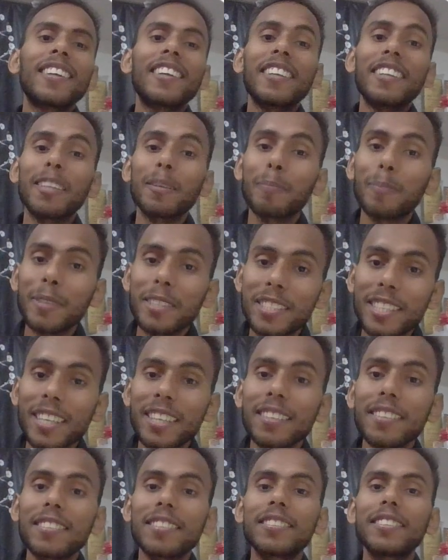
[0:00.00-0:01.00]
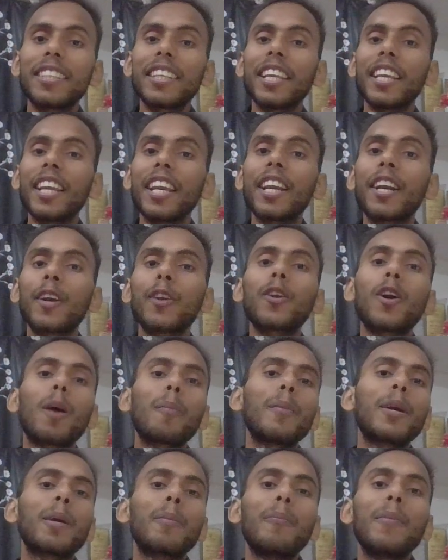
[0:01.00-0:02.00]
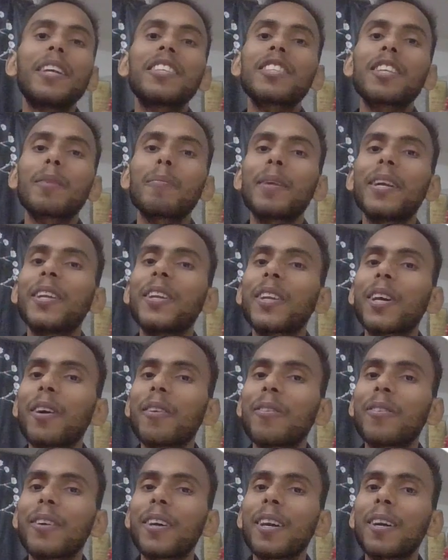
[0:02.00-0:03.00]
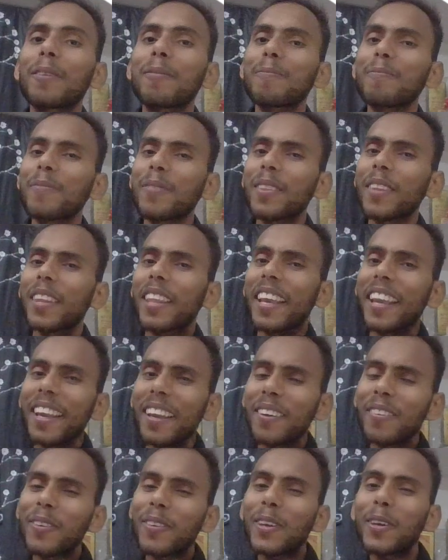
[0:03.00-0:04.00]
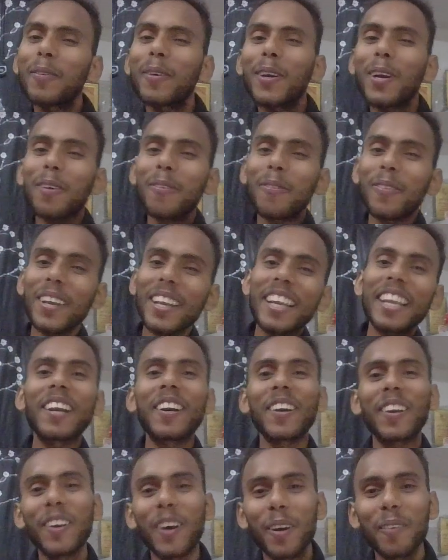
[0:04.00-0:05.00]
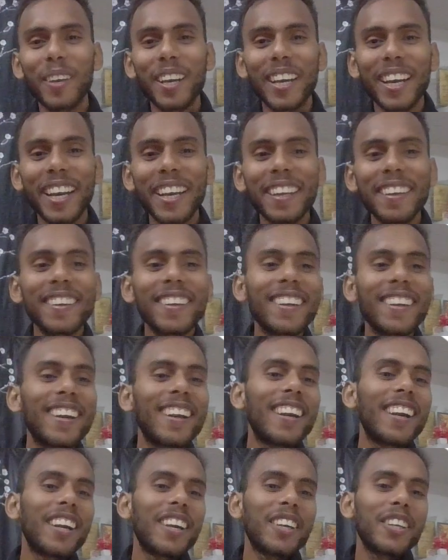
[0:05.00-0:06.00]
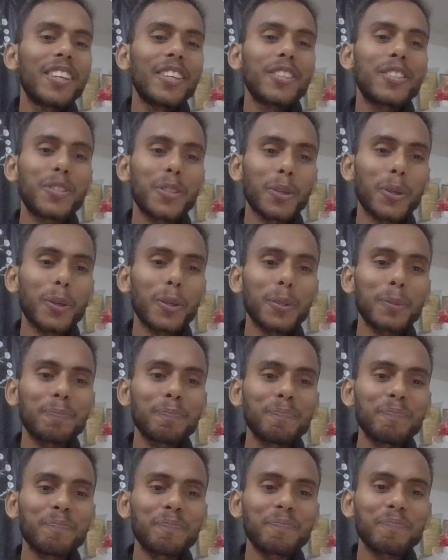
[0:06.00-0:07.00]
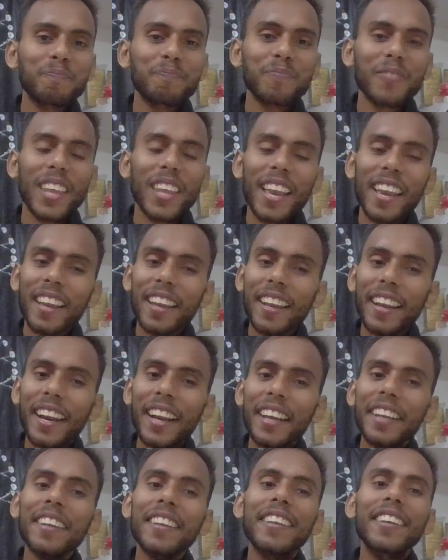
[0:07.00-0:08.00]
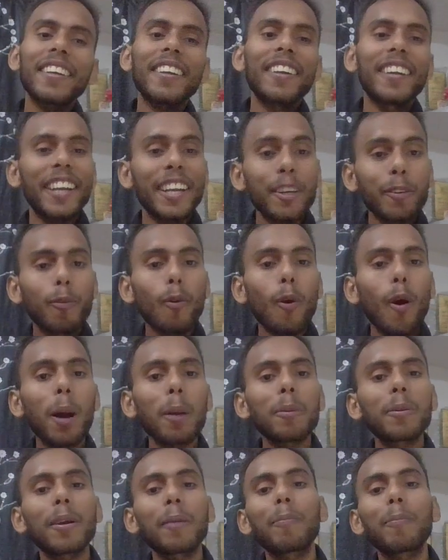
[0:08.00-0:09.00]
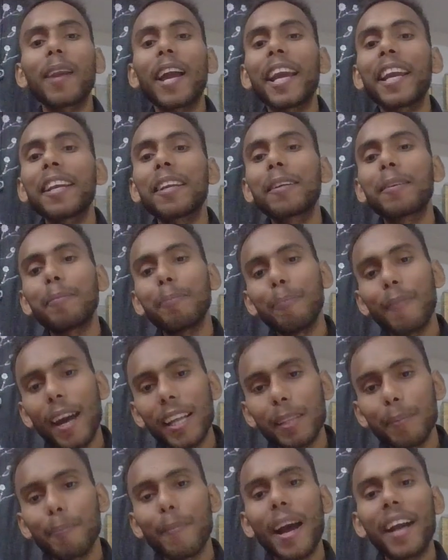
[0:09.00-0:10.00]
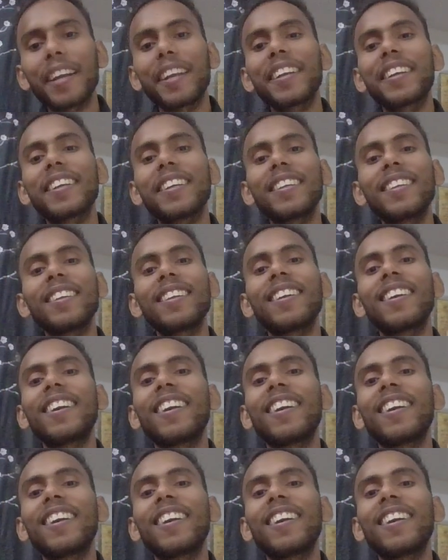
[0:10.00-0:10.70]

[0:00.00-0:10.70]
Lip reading: represents the economic measurement of a phenomenon of any economy, right? So it involves applying mathematical